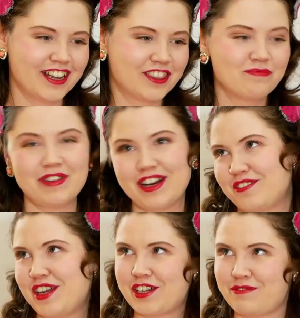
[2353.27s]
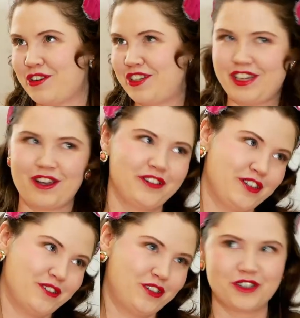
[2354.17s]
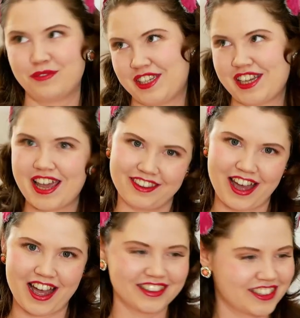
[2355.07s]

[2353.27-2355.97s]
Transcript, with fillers: the millinery community on YouTube say that.